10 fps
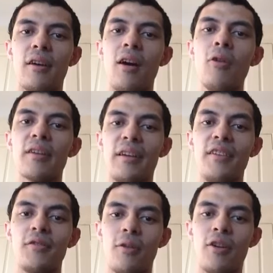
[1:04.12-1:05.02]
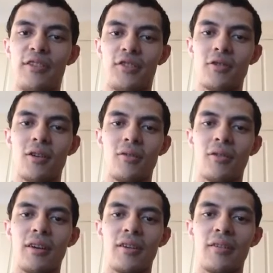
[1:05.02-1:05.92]
the Hulk is very strong.
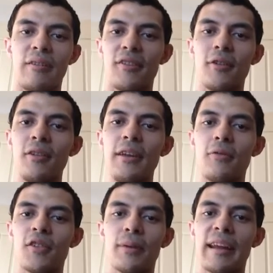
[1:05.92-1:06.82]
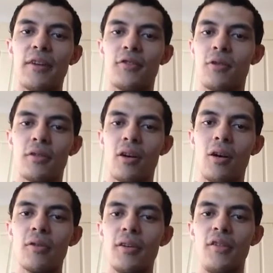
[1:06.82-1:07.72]
There's no need to explain how strong the
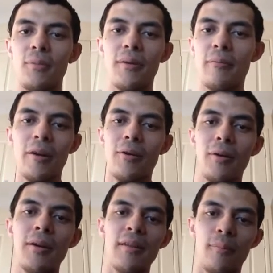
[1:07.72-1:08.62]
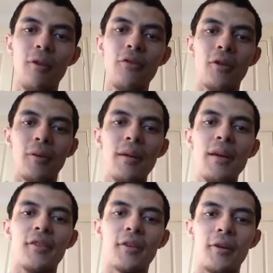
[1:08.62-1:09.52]
Hulk is, but oh well. Moving on.
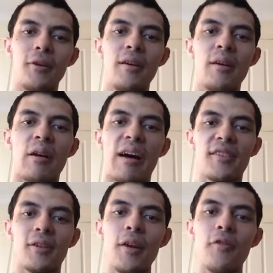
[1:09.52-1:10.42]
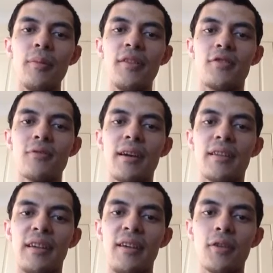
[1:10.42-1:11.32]
So, aside from his
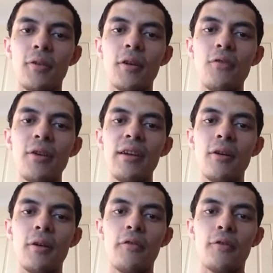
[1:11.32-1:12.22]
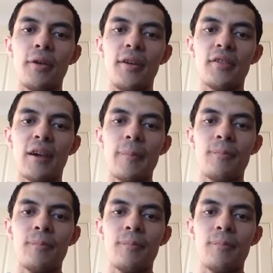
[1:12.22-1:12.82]
strength, he is also very known for his